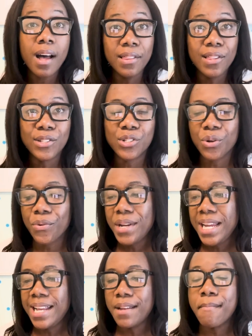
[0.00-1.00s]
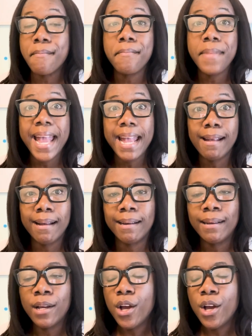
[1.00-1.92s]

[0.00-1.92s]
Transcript: on the screen, make,